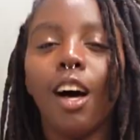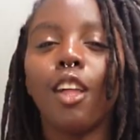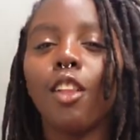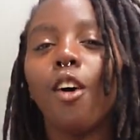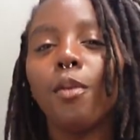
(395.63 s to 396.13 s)

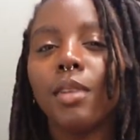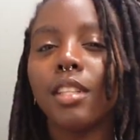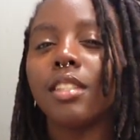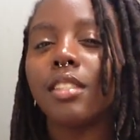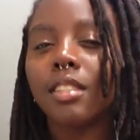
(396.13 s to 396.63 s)
along with
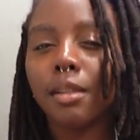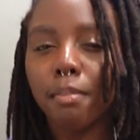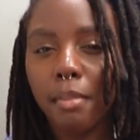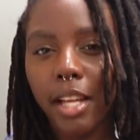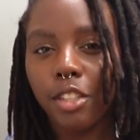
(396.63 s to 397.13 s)
the
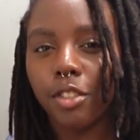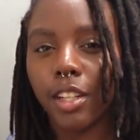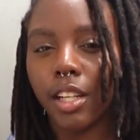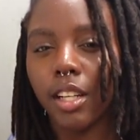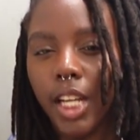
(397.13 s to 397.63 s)

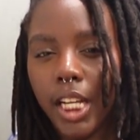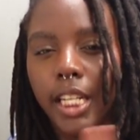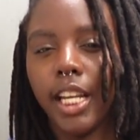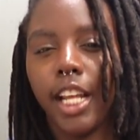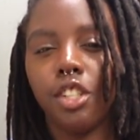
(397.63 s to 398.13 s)
symmetric
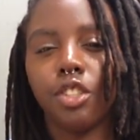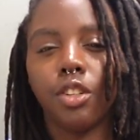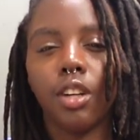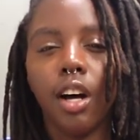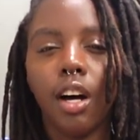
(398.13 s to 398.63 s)

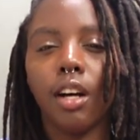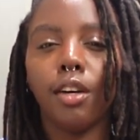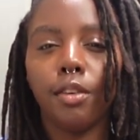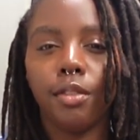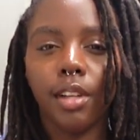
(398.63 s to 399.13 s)
nature
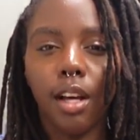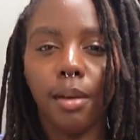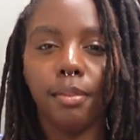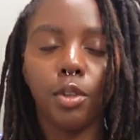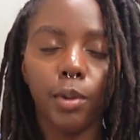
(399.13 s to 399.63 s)
of
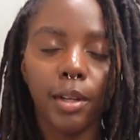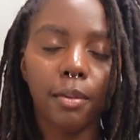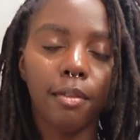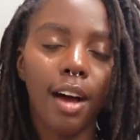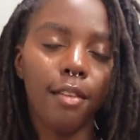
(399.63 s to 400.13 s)
Greek
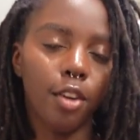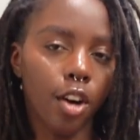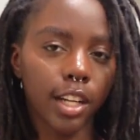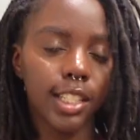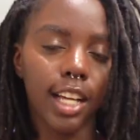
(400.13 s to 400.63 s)
Revival
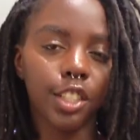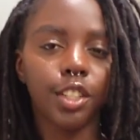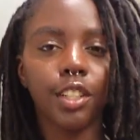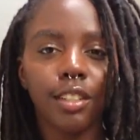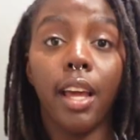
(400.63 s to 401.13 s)

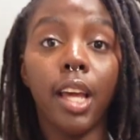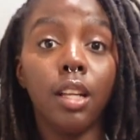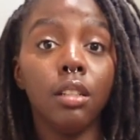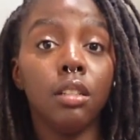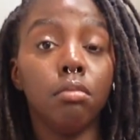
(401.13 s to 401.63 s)
architecture.
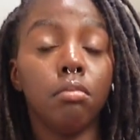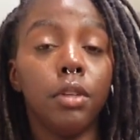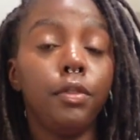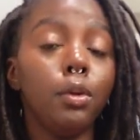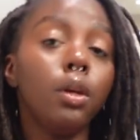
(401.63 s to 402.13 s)
And
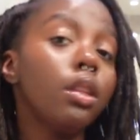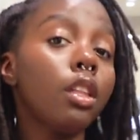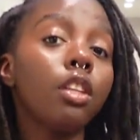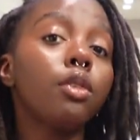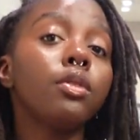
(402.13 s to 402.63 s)
if you didn't
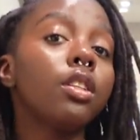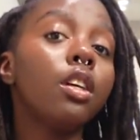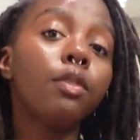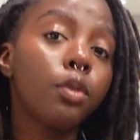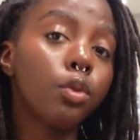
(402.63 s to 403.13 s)
think there was
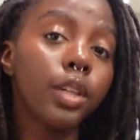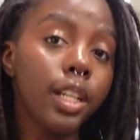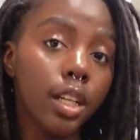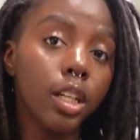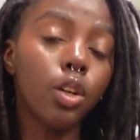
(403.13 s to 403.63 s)
enough
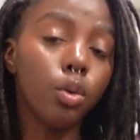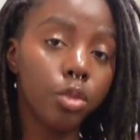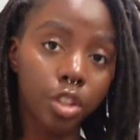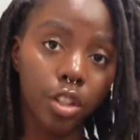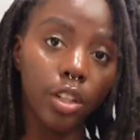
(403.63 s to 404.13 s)
Greek
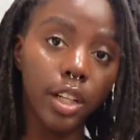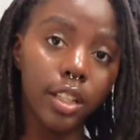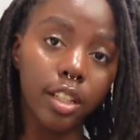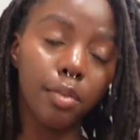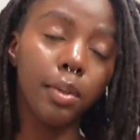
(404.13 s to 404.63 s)
culture in this